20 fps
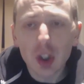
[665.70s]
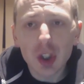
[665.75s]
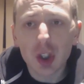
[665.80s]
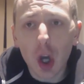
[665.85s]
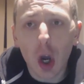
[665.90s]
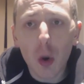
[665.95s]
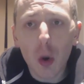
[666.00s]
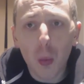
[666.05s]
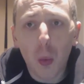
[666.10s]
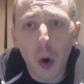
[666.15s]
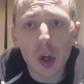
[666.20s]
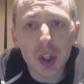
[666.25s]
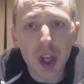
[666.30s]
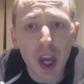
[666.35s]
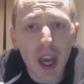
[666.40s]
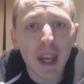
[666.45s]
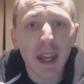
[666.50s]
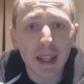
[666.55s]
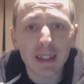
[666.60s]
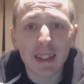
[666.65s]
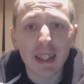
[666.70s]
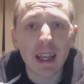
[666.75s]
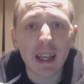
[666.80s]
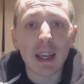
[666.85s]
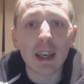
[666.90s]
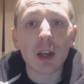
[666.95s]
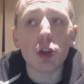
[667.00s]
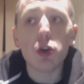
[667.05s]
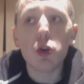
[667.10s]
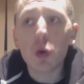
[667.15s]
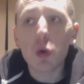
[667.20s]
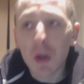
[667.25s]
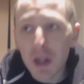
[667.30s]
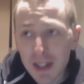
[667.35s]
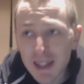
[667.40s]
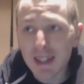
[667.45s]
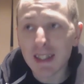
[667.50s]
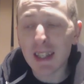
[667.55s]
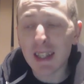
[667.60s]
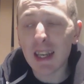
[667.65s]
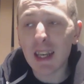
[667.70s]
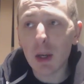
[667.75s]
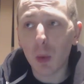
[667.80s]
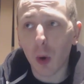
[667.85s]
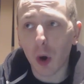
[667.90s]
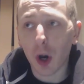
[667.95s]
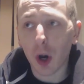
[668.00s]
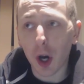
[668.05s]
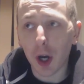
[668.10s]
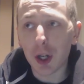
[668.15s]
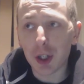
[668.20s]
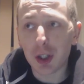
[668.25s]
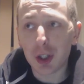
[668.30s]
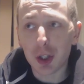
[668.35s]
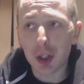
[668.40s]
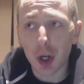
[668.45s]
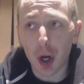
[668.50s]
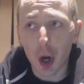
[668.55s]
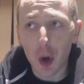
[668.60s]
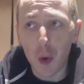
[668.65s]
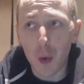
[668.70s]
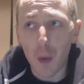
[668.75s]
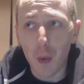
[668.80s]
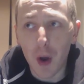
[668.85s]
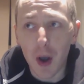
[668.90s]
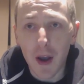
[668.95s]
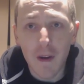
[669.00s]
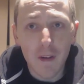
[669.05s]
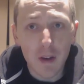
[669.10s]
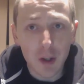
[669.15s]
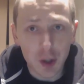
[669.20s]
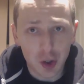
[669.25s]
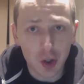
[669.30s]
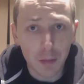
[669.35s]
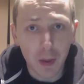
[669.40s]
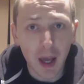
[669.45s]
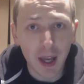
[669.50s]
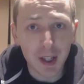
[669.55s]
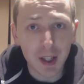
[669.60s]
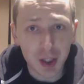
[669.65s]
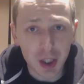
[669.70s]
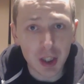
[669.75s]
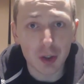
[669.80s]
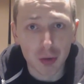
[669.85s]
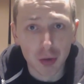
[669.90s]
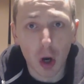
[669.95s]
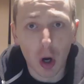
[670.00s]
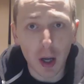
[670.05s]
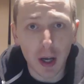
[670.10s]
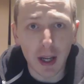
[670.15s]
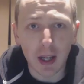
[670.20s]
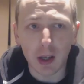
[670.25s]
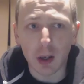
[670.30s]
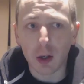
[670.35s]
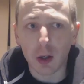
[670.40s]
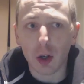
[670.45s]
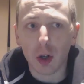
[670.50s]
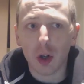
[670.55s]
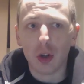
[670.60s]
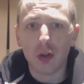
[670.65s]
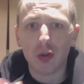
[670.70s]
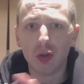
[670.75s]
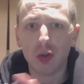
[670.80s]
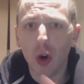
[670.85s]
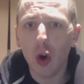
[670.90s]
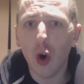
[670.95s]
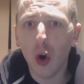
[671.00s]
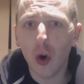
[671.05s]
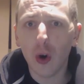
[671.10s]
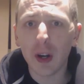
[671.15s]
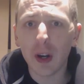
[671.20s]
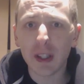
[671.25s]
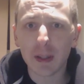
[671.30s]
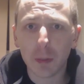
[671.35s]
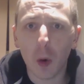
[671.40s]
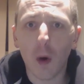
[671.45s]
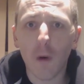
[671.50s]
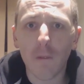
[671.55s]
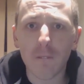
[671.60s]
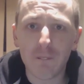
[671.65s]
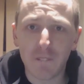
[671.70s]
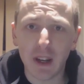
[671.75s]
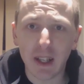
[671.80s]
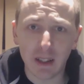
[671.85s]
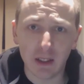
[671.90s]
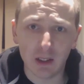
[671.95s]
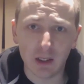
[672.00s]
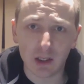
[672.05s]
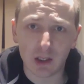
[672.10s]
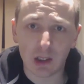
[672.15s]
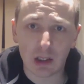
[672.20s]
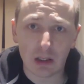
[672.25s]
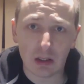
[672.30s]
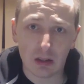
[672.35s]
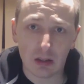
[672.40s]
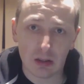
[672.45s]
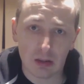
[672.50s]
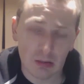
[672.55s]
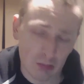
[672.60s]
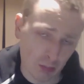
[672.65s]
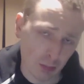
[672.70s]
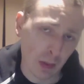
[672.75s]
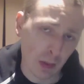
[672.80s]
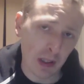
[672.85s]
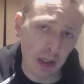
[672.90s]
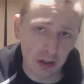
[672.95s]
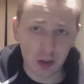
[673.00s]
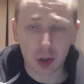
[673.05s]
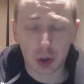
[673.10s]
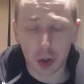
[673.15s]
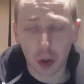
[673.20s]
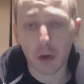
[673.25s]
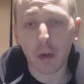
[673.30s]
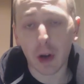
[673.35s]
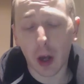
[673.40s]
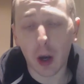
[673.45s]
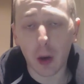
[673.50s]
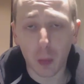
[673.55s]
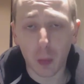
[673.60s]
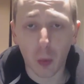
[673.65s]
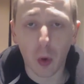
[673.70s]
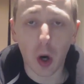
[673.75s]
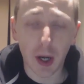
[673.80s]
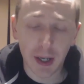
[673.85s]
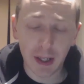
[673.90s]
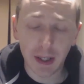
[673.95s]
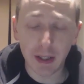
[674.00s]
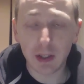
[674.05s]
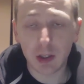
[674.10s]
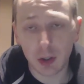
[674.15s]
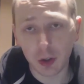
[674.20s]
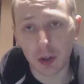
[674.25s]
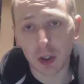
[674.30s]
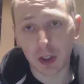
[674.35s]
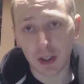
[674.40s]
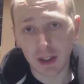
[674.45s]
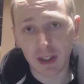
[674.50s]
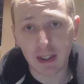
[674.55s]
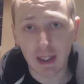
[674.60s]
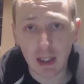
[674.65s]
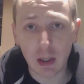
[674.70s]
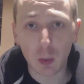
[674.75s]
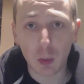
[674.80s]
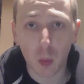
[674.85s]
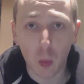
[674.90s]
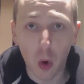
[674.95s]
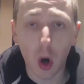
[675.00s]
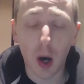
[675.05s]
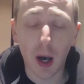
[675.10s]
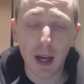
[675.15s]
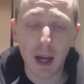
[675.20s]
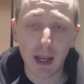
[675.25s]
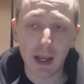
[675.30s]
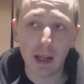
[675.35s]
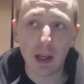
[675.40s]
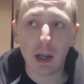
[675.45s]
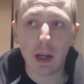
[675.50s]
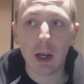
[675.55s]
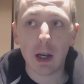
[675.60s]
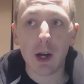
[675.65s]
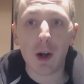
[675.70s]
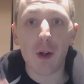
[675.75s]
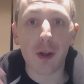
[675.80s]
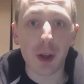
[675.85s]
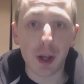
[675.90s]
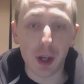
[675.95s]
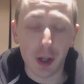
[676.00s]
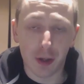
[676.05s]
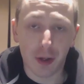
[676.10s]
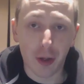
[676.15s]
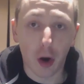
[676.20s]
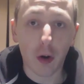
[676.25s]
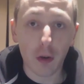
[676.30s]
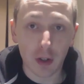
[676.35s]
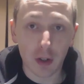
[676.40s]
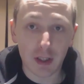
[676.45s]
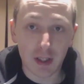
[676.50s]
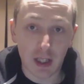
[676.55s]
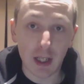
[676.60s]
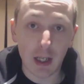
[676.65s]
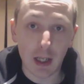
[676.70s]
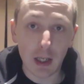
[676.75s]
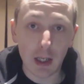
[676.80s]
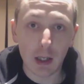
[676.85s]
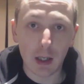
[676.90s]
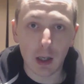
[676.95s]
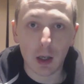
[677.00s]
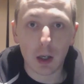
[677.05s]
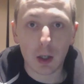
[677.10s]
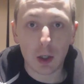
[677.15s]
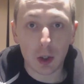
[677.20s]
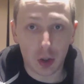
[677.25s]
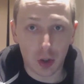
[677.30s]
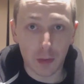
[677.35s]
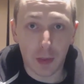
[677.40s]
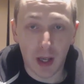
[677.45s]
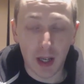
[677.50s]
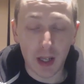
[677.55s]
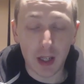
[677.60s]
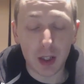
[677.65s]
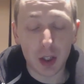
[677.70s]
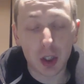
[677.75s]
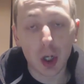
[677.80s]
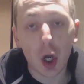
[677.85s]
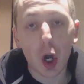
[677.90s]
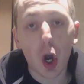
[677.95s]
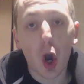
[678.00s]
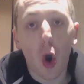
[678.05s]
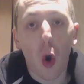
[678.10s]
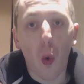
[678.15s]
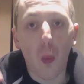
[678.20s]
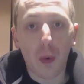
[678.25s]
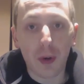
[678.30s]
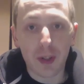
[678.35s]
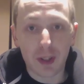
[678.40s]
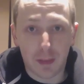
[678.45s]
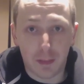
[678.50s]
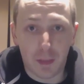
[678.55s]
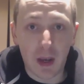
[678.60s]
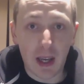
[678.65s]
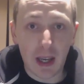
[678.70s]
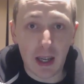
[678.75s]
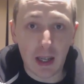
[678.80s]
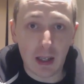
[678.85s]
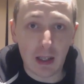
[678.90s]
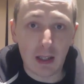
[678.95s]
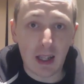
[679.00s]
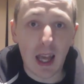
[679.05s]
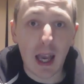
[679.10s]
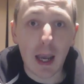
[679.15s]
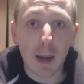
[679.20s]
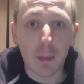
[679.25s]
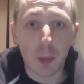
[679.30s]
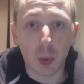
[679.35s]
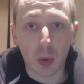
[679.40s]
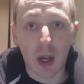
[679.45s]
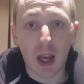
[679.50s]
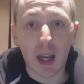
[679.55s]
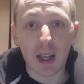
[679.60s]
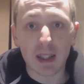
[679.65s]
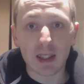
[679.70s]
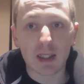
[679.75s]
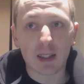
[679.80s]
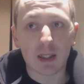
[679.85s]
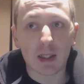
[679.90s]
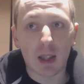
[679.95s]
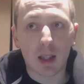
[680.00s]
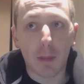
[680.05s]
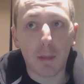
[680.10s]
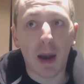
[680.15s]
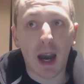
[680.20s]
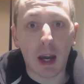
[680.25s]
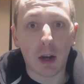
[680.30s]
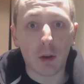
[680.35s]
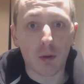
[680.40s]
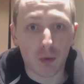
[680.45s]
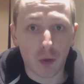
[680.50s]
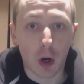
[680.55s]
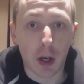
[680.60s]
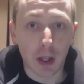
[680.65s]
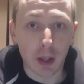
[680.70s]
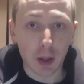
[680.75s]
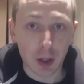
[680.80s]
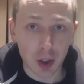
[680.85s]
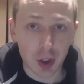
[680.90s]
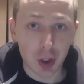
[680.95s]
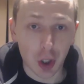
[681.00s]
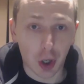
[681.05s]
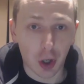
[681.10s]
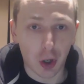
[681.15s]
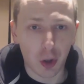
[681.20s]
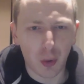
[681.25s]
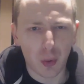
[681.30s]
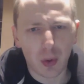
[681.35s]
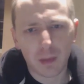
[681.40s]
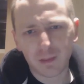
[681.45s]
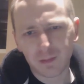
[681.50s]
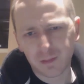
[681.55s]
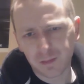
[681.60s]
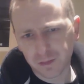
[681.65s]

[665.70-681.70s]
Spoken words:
Just go watch NXT. You can see what kind of show Triple H is running. Raw is more Vince, but storyline wise, you can see why the Authority, Triple H, was being labelled as the man running the show.